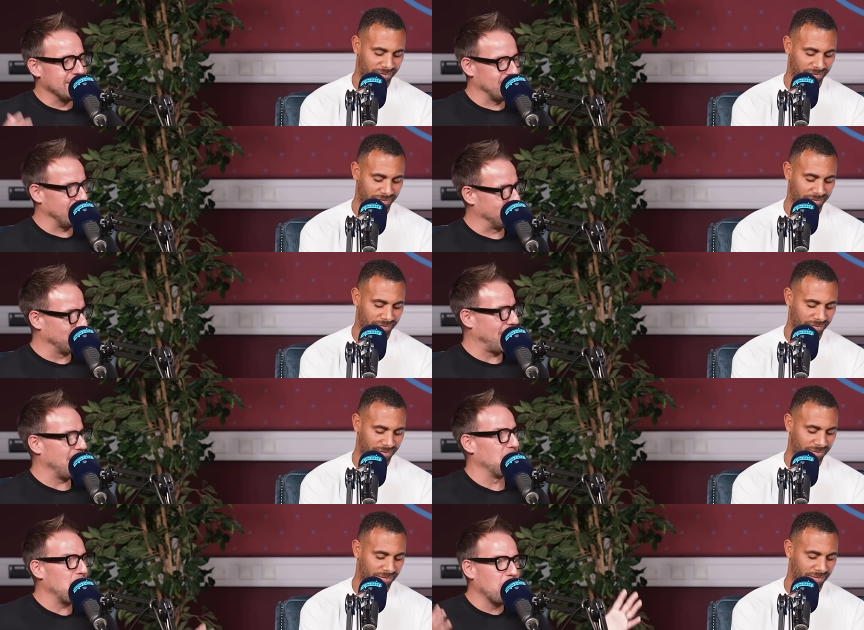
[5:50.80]
Speaker 1: an insight into your
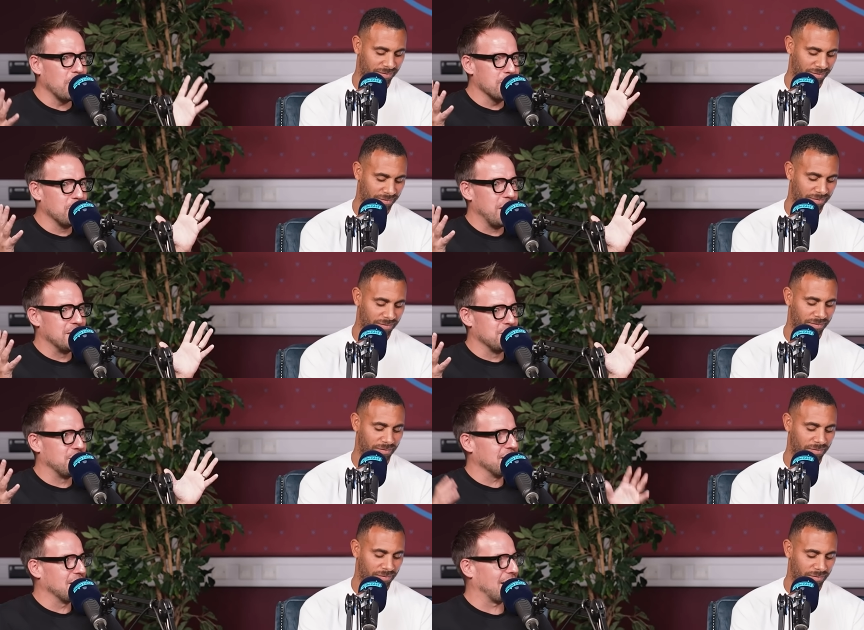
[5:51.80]
character. What, what you, Where
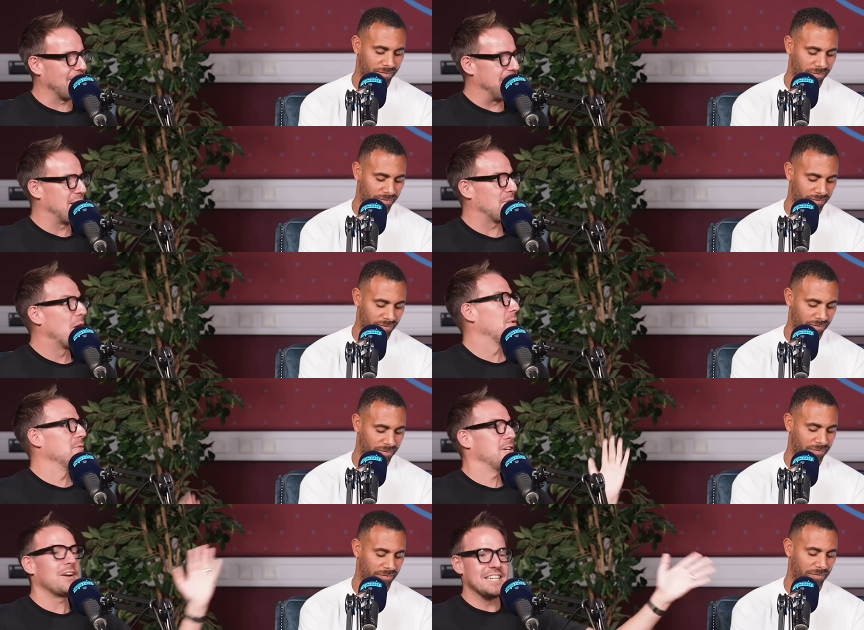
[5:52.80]
do you think you're going to end up?
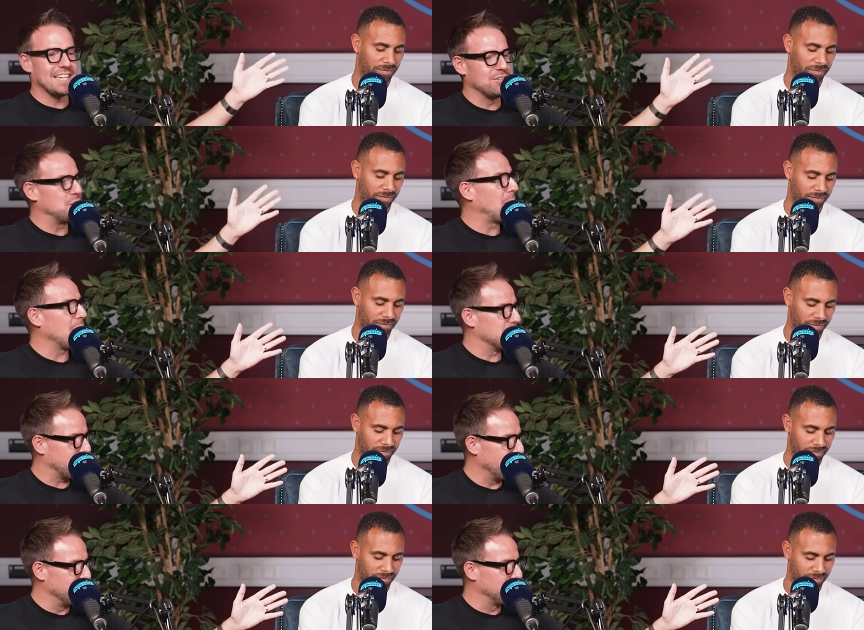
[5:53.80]
You don't need to give us your
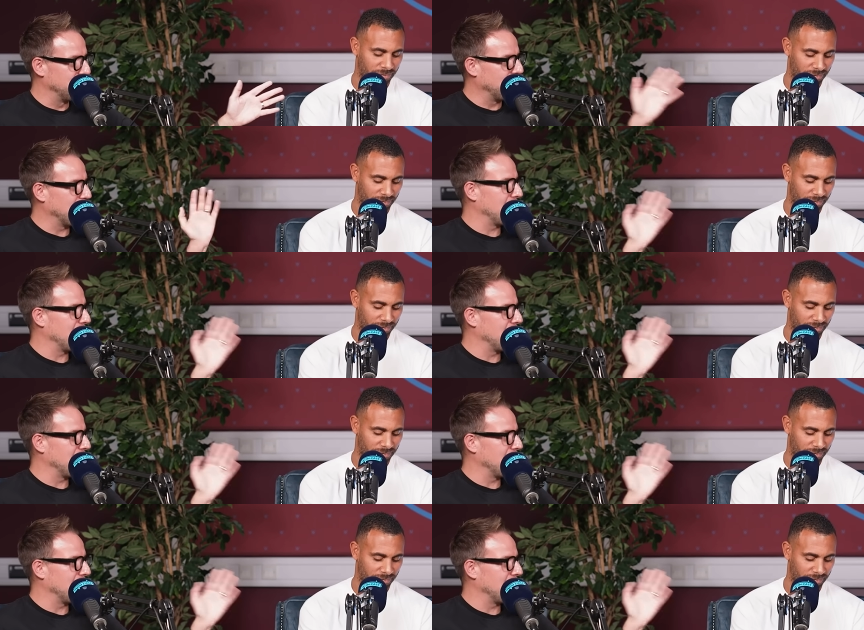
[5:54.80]
postcode. We're not